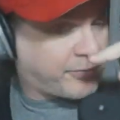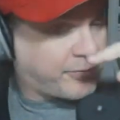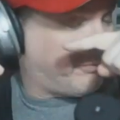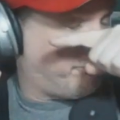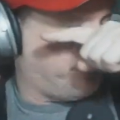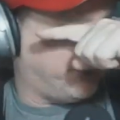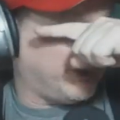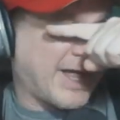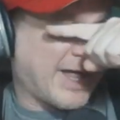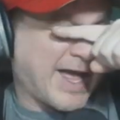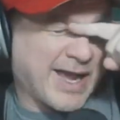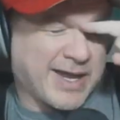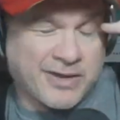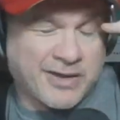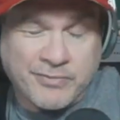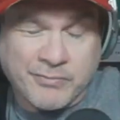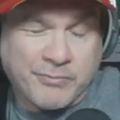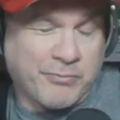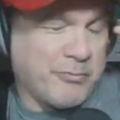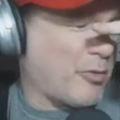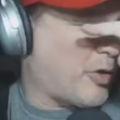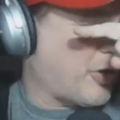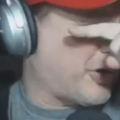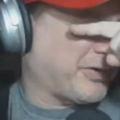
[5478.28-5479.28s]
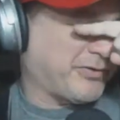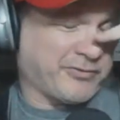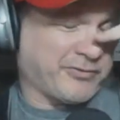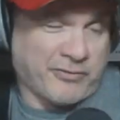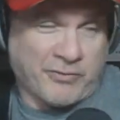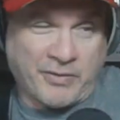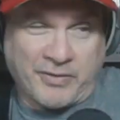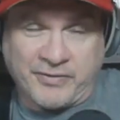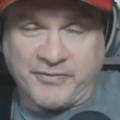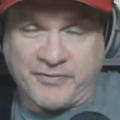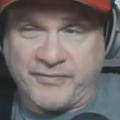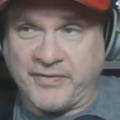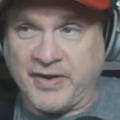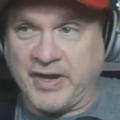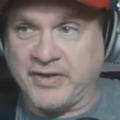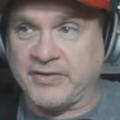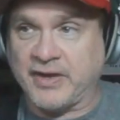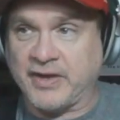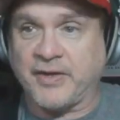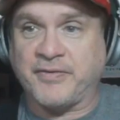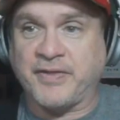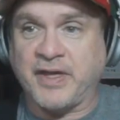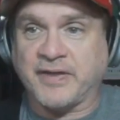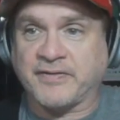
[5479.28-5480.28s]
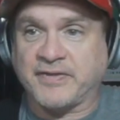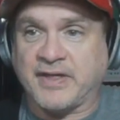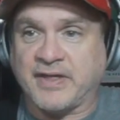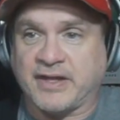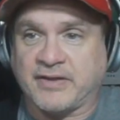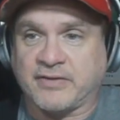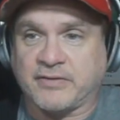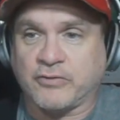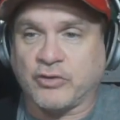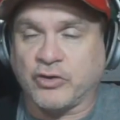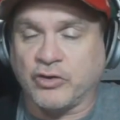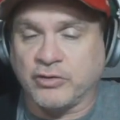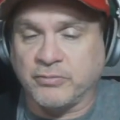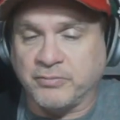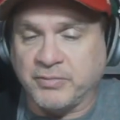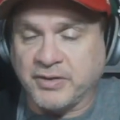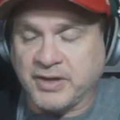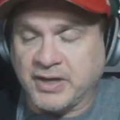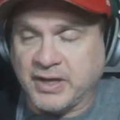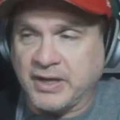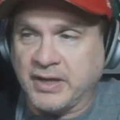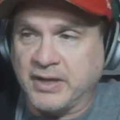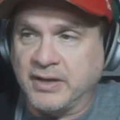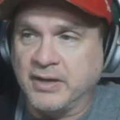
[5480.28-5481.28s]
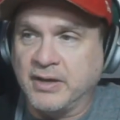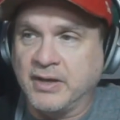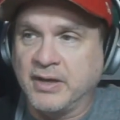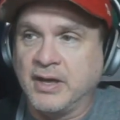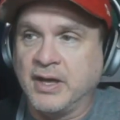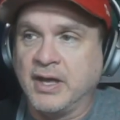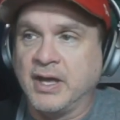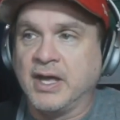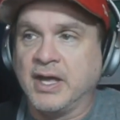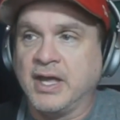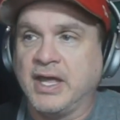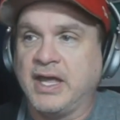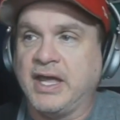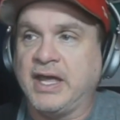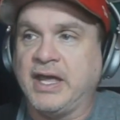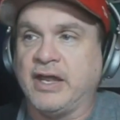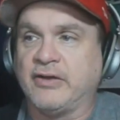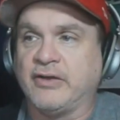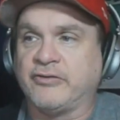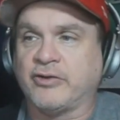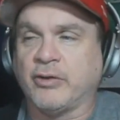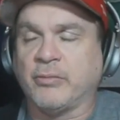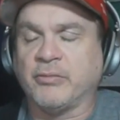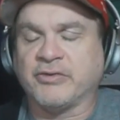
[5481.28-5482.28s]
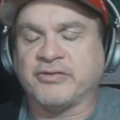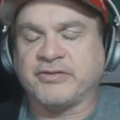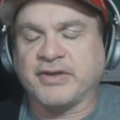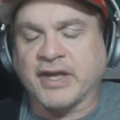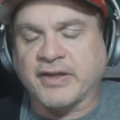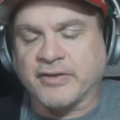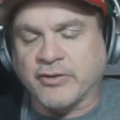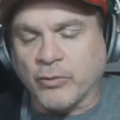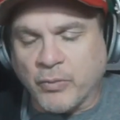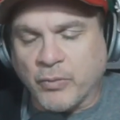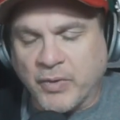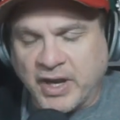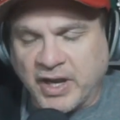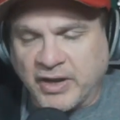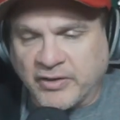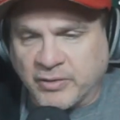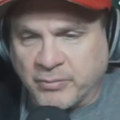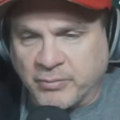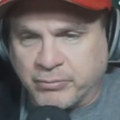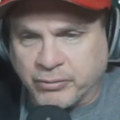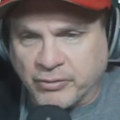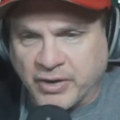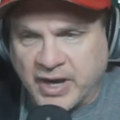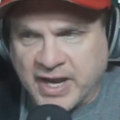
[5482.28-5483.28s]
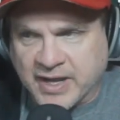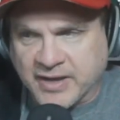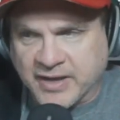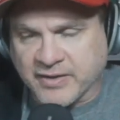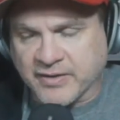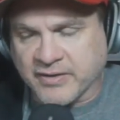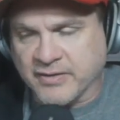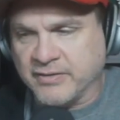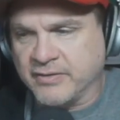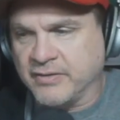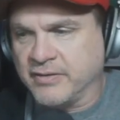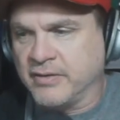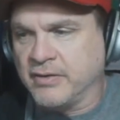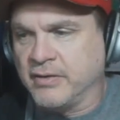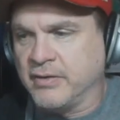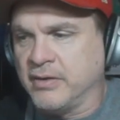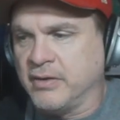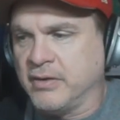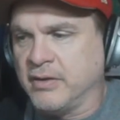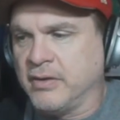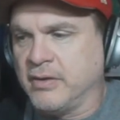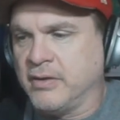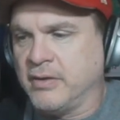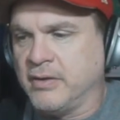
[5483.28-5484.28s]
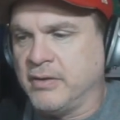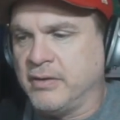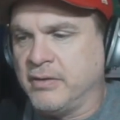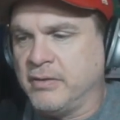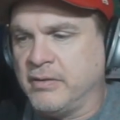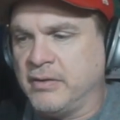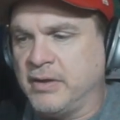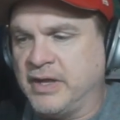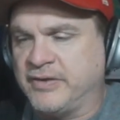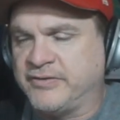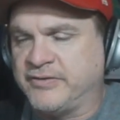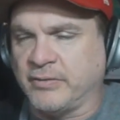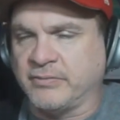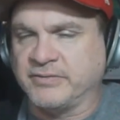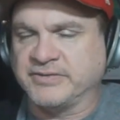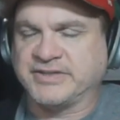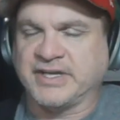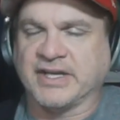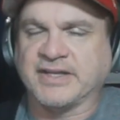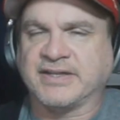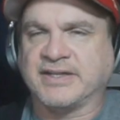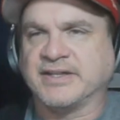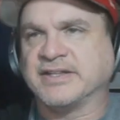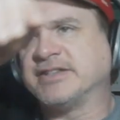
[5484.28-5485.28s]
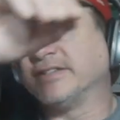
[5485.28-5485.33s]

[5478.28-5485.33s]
black marks around their face. I think that could be it. It's almost like they're ready to break. It's almost like this